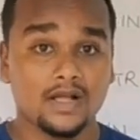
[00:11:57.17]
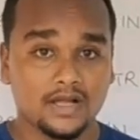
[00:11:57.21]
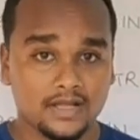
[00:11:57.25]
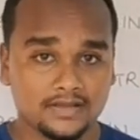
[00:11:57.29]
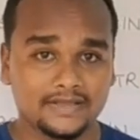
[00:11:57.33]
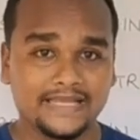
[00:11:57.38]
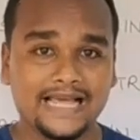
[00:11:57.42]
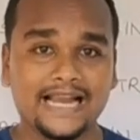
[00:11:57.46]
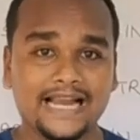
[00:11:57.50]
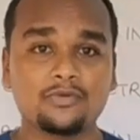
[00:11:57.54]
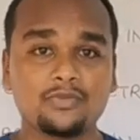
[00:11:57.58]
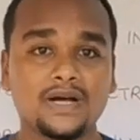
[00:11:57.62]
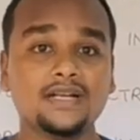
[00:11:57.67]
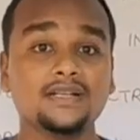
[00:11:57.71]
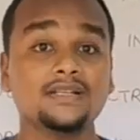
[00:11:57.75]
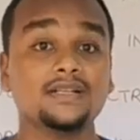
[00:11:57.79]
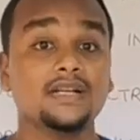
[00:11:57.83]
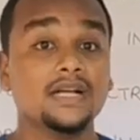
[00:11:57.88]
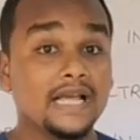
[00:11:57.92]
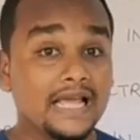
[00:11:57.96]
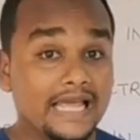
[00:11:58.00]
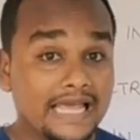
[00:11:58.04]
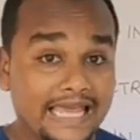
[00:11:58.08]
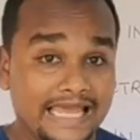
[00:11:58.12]
that
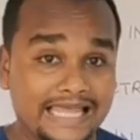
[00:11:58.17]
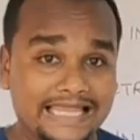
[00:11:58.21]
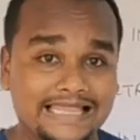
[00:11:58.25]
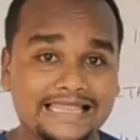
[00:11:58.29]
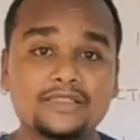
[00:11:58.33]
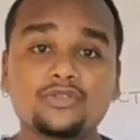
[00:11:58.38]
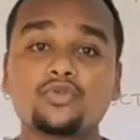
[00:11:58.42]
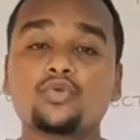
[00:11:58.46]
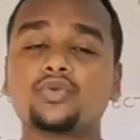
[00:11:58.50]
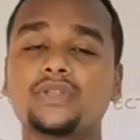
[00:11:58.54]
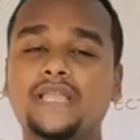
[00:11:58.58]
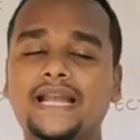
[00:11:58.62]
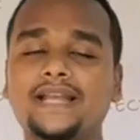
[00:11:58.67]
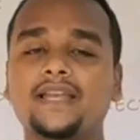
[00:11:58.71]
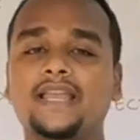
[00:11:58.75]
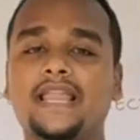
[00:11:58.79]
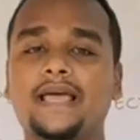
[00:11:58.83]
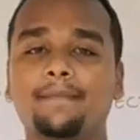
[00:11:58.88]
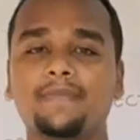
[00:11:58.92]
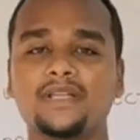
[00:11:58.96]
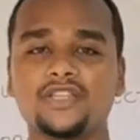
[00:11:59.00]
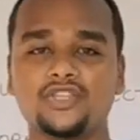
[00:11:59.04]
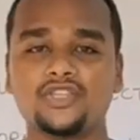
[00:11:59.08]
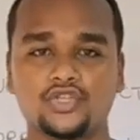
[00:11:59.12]
one, into that
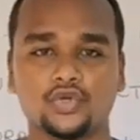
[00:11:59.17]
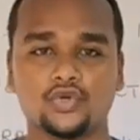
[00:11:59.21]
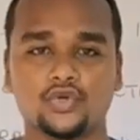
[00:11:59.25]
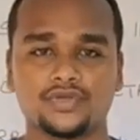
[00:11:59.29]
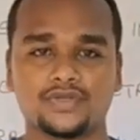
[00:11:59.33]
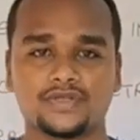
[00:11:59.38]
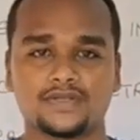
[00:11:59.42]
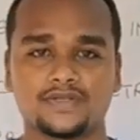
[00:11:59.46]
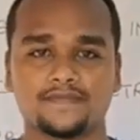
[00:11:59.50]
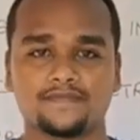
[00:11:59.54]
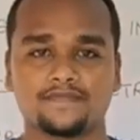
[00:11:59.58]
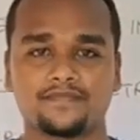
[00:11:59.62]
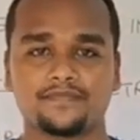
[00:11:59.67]
lemon juice,